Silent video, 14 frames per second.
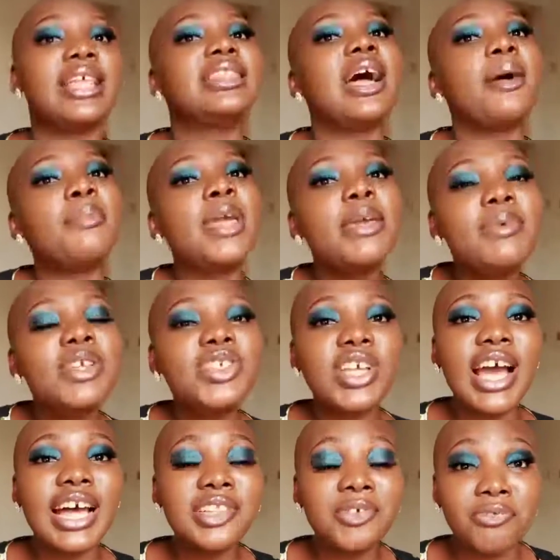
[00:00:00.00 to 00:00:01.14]
that maybe she
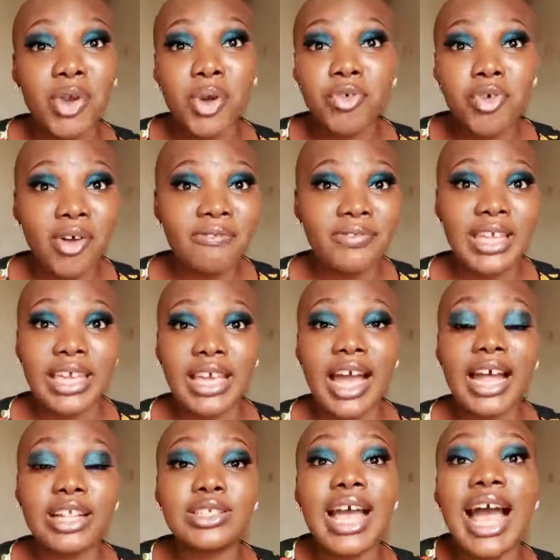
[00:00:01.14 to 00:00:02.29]
had a very rough day
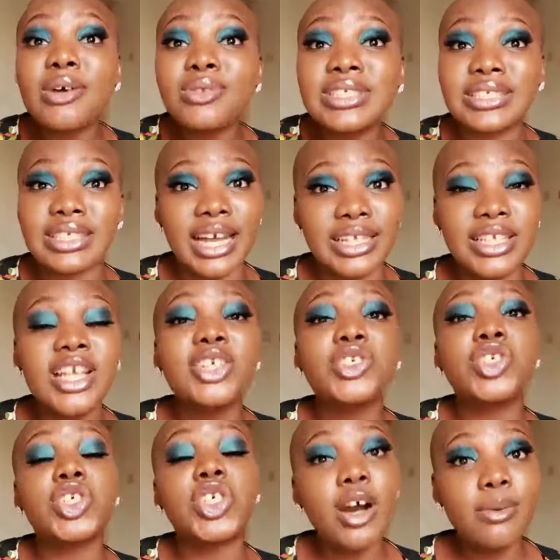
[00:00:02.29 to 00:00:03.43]
outside.
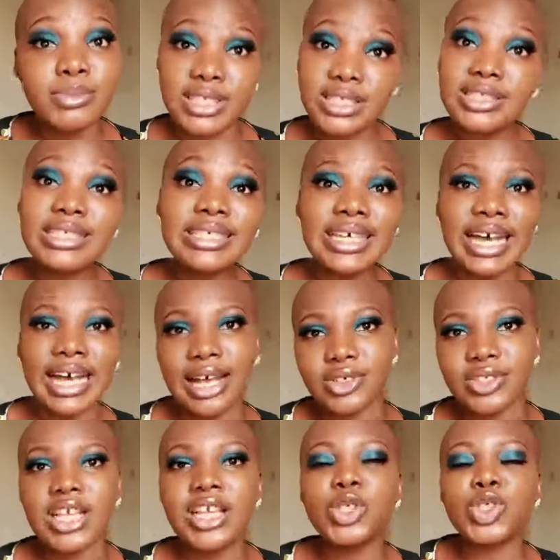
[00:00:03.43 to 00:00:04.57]
She comes into the
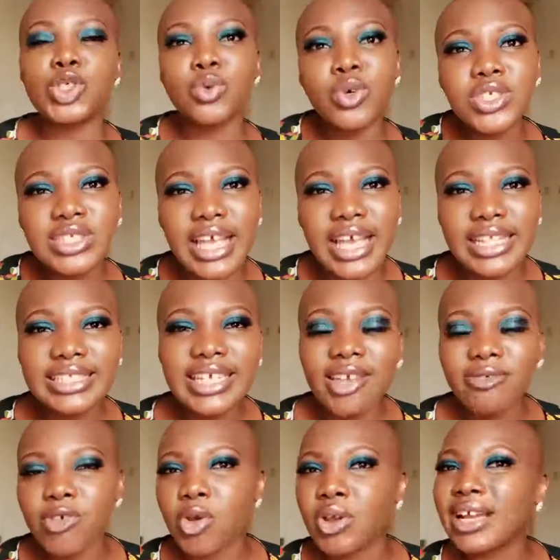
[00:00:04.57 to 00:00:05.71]
house, she wants to enter a
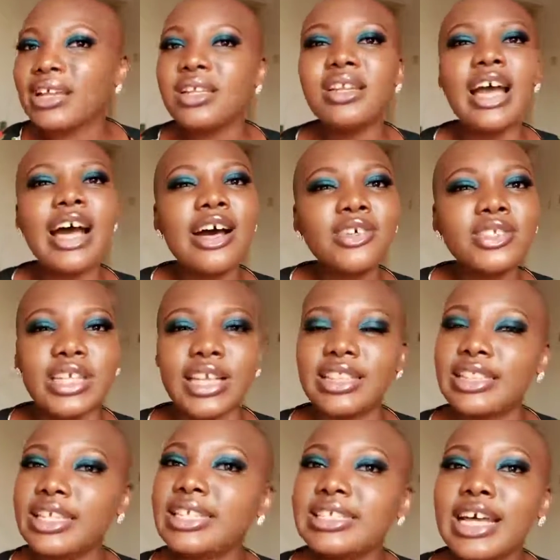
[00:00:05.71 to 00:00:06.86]
very clean house, a
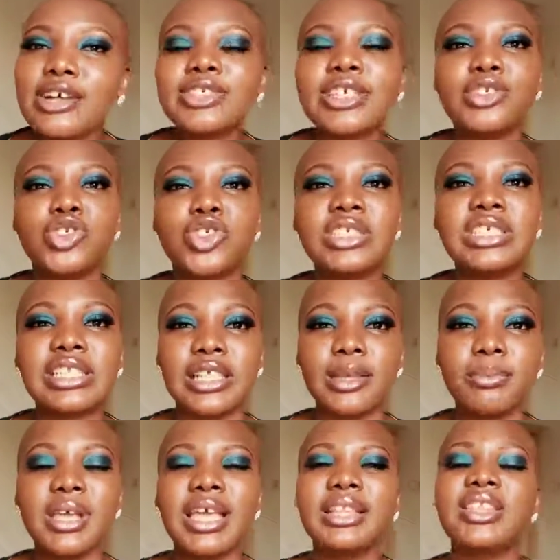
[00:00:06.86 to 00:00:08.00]
neat house, and just sleep.
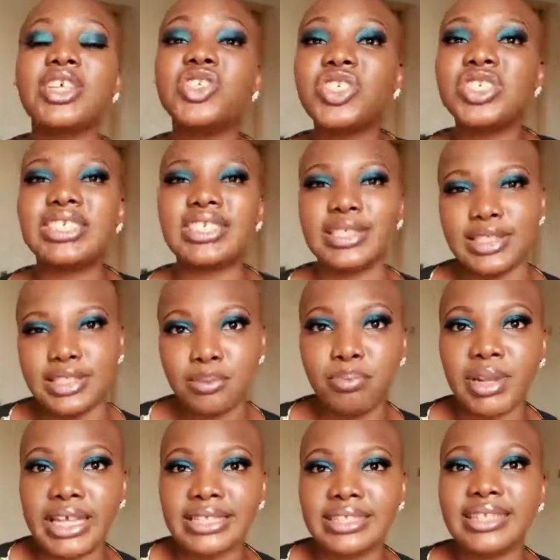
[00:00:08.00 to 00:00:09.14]
Then she sees the
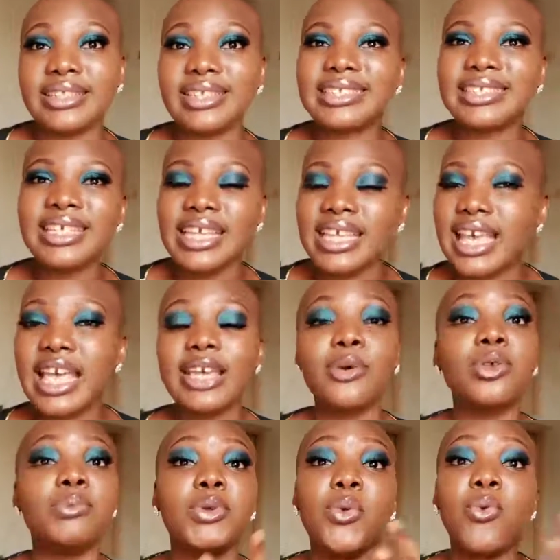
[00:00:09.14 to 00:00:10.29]
plate in the sink.
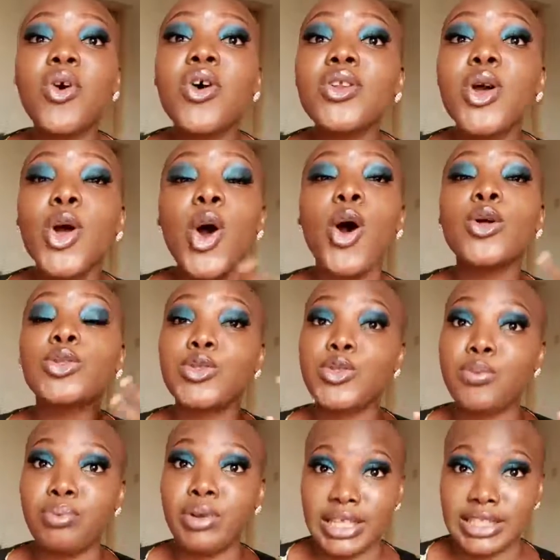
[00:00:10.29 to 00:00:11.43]
Could be 1 or
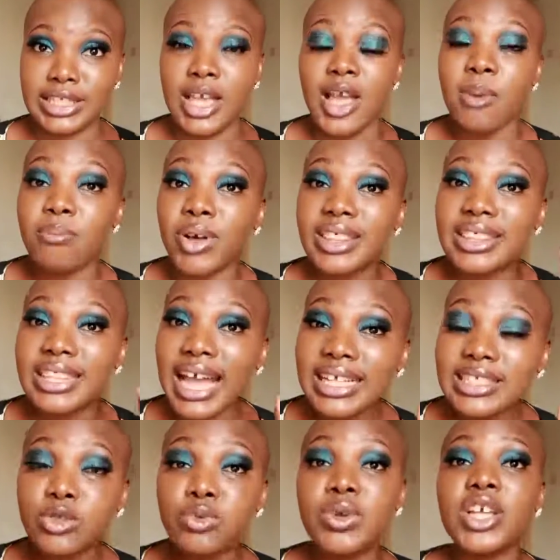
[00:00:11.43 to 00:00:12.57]
2 plates, but
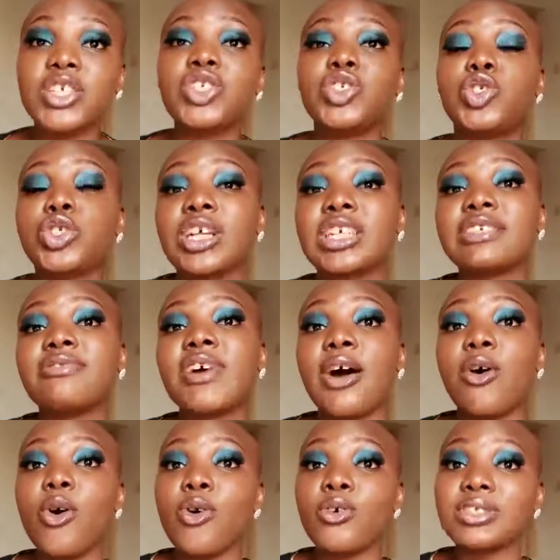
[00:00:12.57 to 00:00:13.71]
that's where she transfers
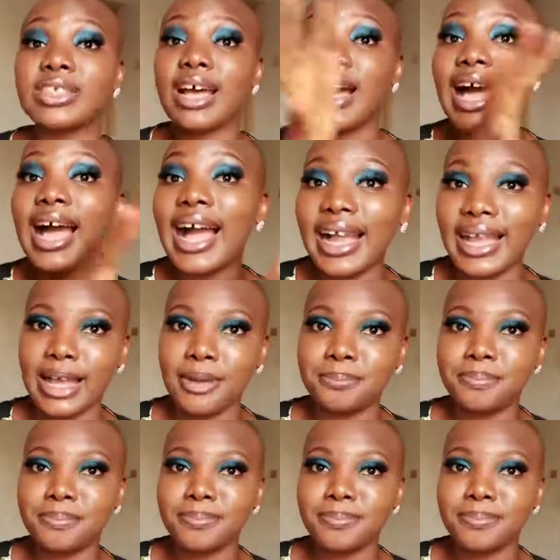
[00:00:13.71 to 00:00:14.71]
all her anger.